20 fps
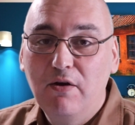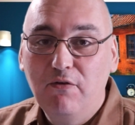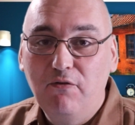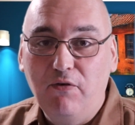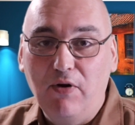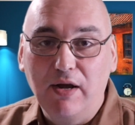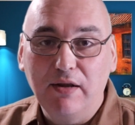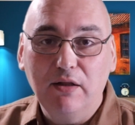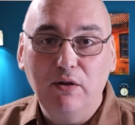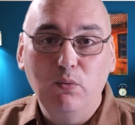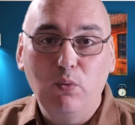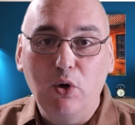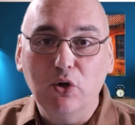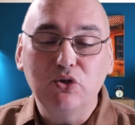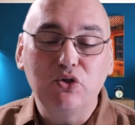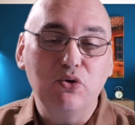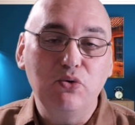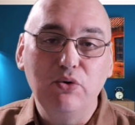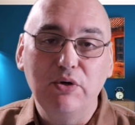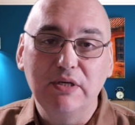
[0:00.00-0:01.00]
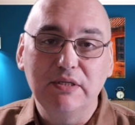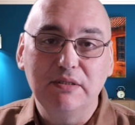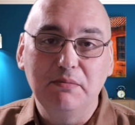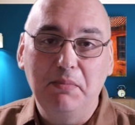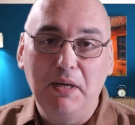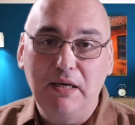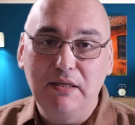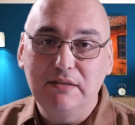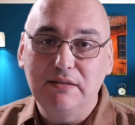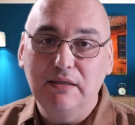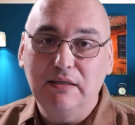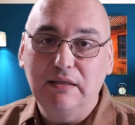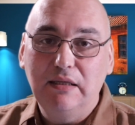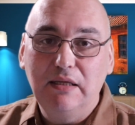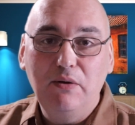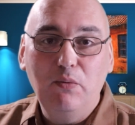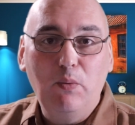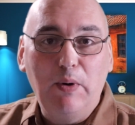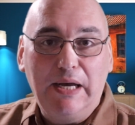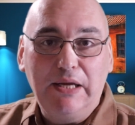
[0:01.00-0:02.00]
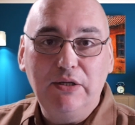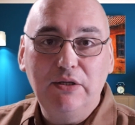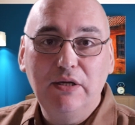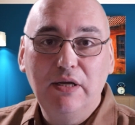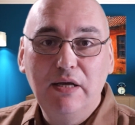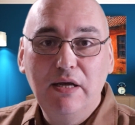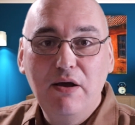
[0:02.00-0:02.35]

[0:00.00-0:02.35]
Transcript: Final walkthrough is basically when,